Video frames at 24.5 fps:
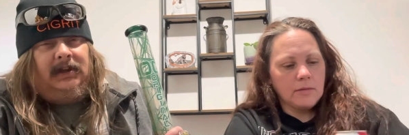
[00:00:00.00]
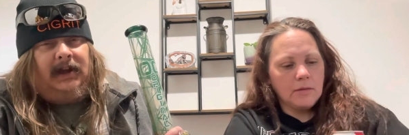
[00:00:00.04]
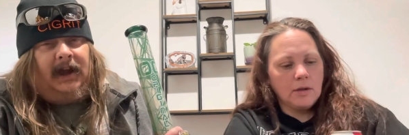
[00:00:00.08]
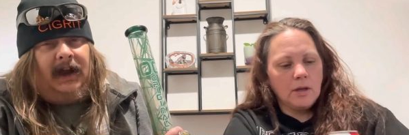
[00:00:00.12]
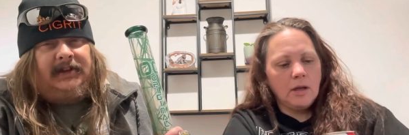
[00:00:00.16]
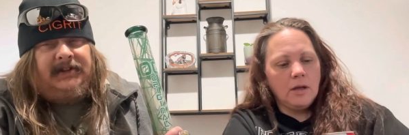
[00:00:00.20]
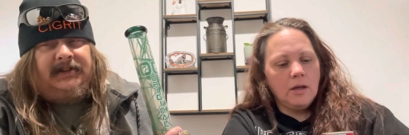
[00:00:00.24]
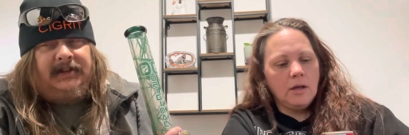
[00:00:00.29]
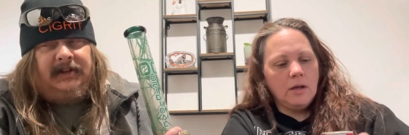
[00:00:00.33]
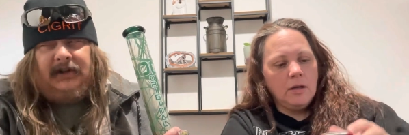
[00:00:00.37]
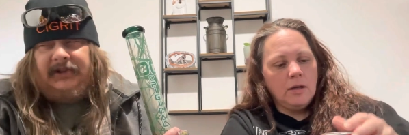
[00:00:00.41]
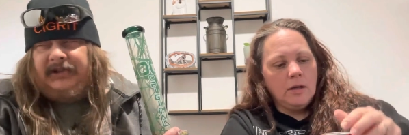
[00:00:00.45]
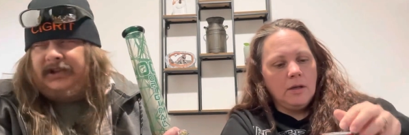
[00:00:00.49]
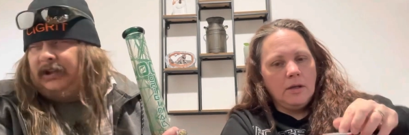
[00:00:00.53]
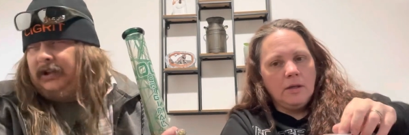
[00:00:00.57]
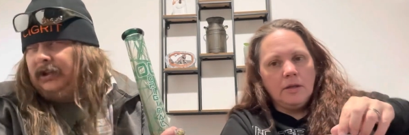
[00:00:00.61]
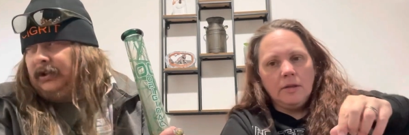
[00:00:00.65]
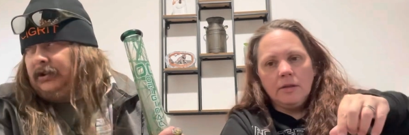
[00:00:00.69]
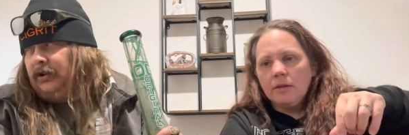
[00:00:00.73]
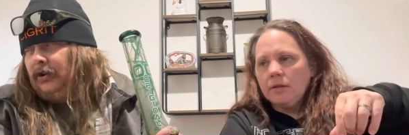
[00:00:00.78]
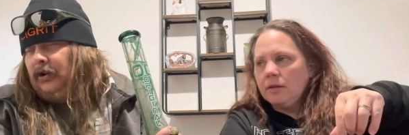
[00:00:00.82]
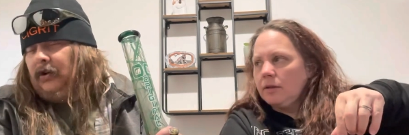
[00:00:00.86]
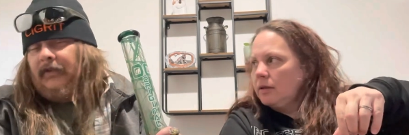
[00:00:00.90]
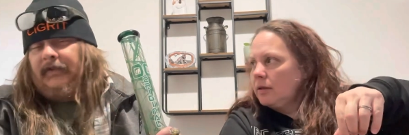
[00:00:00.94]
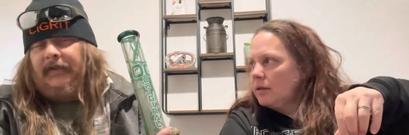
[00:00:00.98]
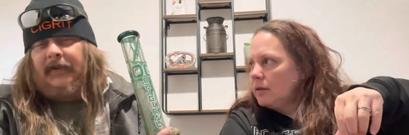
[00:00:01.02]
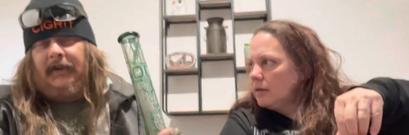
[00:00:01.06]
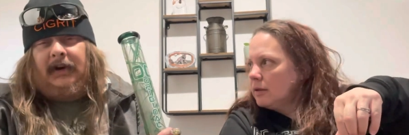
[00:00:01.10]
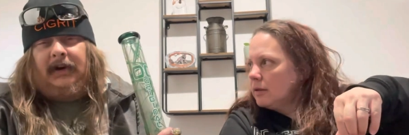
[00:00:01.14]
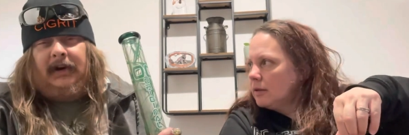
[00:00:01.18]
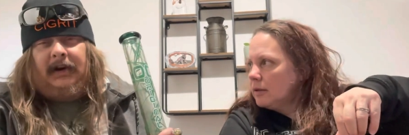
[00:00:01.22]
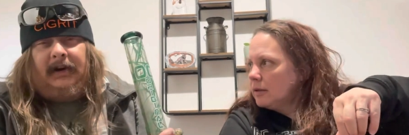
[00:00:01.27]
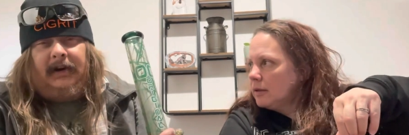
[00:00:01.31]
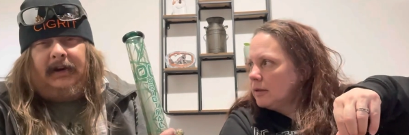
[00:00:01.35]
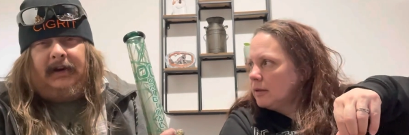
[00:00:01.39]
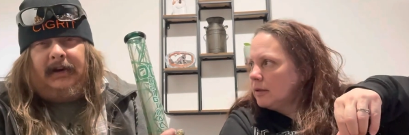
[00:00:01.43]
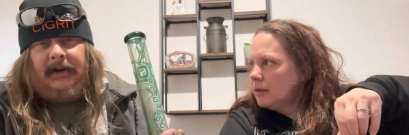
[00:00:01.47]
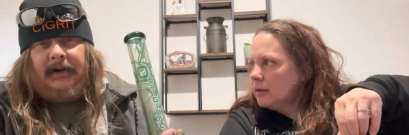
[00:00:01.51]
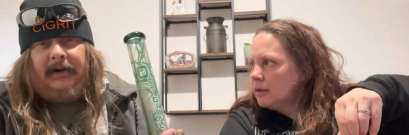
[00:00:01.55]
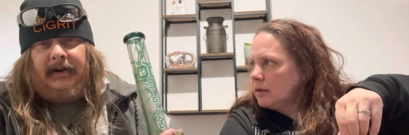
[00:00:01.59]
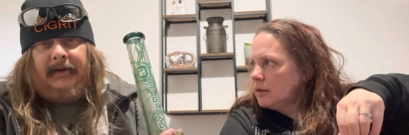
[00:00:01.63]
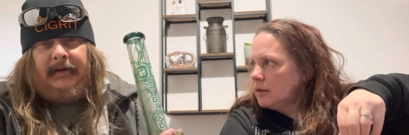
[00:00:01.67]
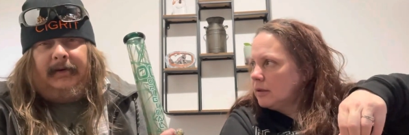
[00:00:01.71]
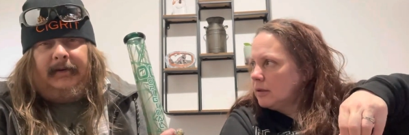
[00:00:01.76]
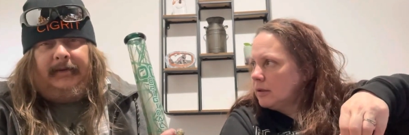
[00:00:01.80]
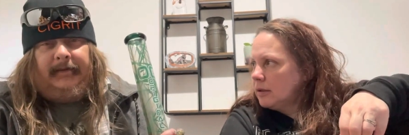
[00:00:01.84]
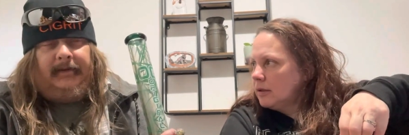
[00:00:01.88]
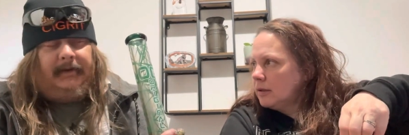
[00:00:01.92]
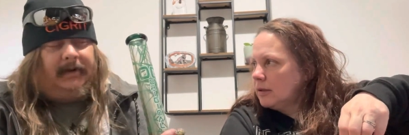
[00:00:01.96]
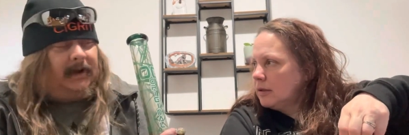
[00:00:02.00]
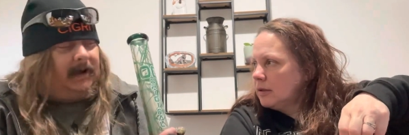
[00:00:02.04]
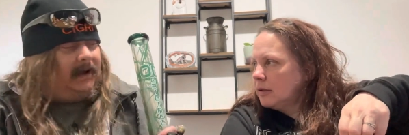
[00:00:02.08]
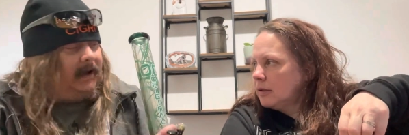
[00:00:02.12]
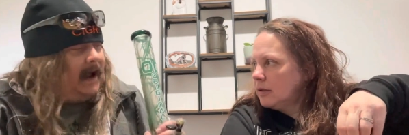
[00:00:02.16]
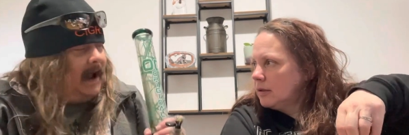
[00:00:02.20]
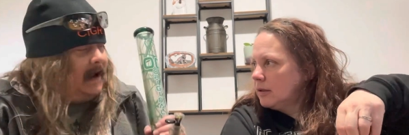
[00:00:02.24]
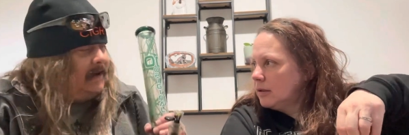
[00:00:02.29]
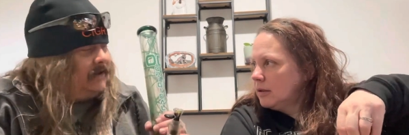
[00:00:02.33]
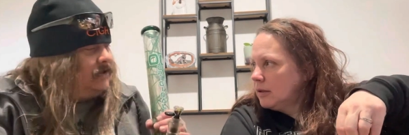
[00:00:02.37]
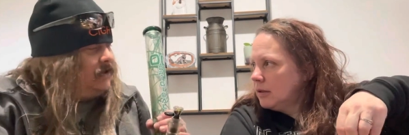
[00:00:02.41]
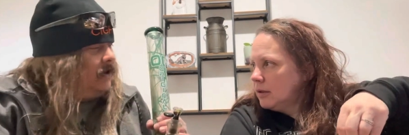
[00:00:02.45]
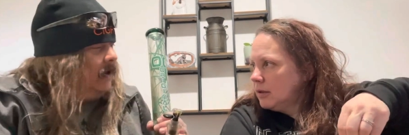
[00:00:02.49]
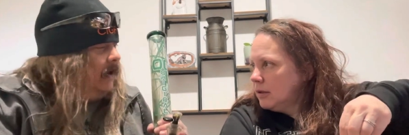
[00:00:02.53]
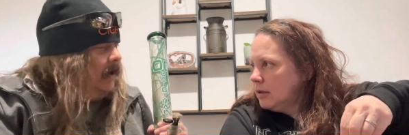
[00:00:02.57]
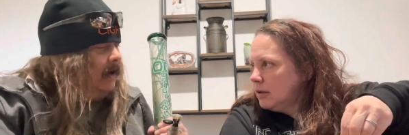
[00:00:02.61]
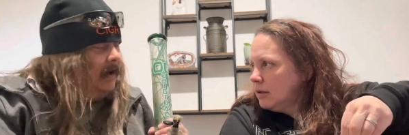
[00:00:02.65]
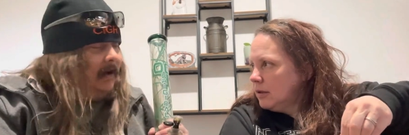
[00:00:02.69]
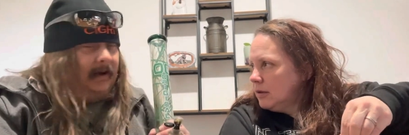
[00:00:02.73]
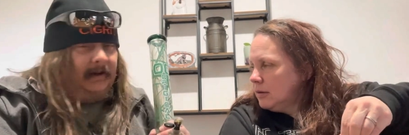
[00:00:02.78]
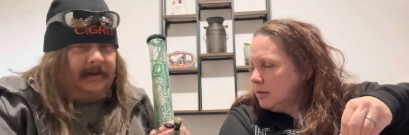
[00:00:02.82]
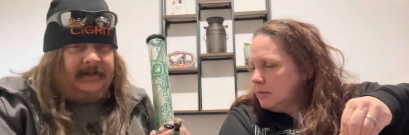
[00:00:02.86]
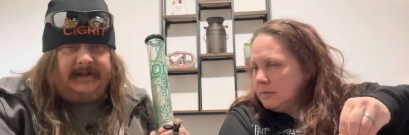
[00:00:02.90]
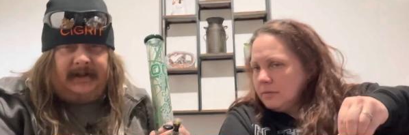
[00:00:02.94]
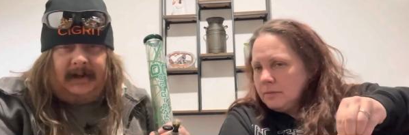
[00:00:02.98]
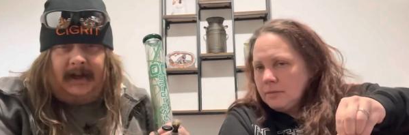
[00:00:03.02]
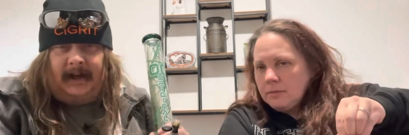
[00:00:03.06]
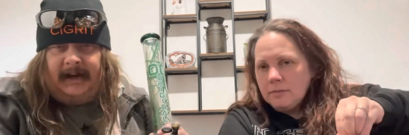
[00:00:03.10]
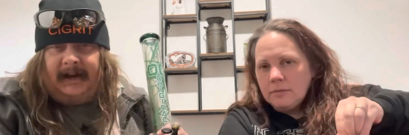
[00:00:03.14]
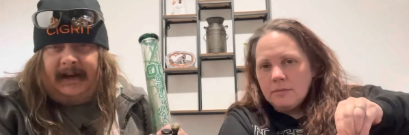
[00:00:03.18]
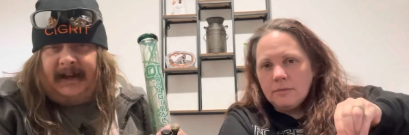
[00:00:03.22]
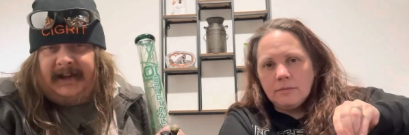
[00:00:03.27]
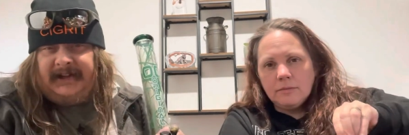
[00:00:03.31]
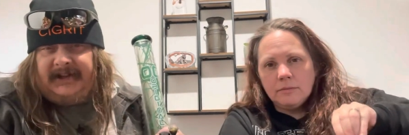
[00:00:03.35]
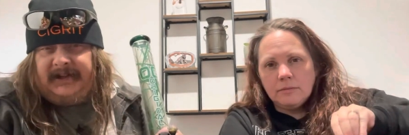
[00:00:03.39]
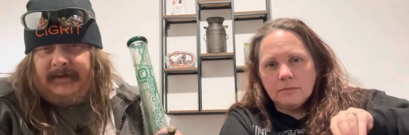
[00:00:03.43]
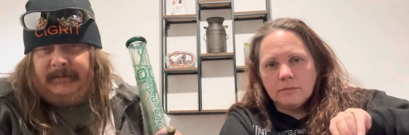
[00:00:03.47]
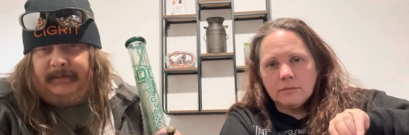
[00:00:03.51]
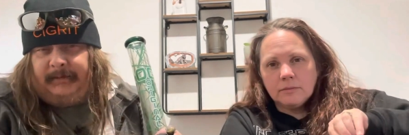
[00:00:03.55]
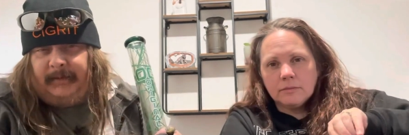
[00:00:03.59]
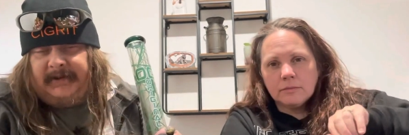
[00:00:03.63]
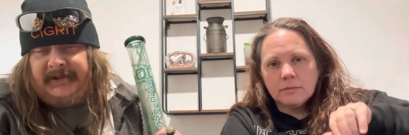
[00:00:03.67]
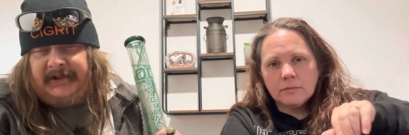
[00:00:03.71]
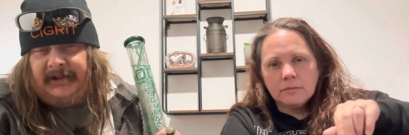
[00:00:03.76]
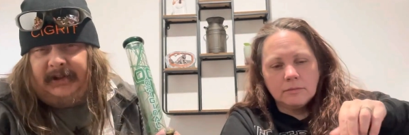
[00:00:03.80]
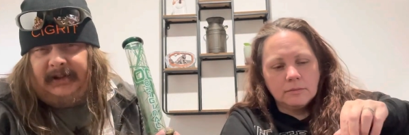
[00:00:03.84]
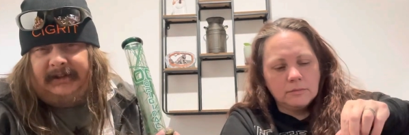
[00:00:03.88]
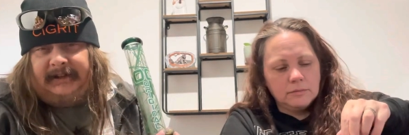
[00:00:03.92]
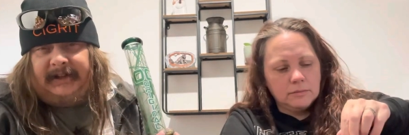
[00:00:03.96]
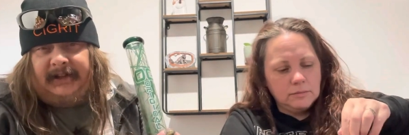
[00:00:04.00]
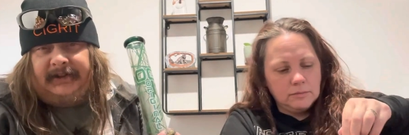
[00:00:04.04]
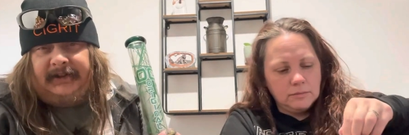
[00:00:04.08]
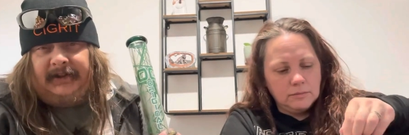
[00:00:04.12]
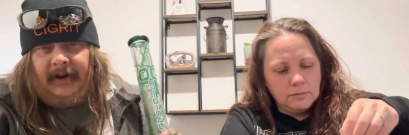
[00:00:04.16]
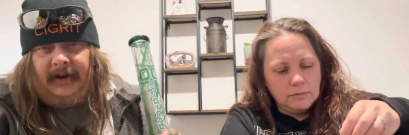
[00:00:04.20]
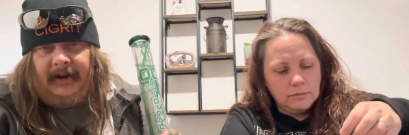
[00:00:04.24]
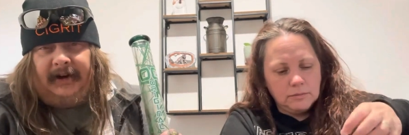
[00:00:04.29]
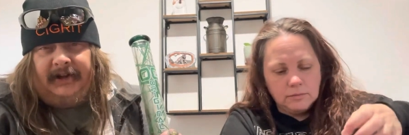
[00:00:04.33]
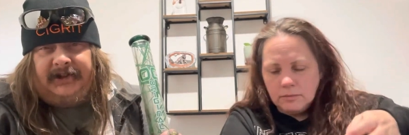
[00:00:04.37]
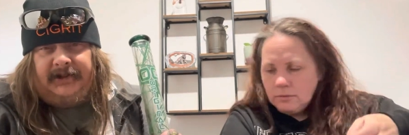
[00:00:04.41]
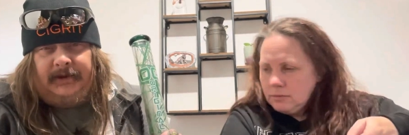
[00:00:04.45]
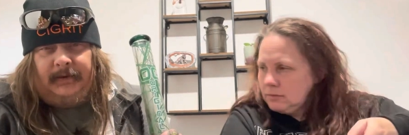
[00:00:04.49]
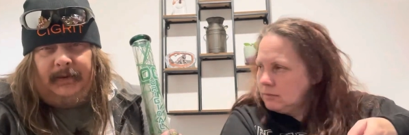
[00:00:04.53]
Speaker 1: I seen her, she looked over at Donna, and I guess when she looked at Donna, she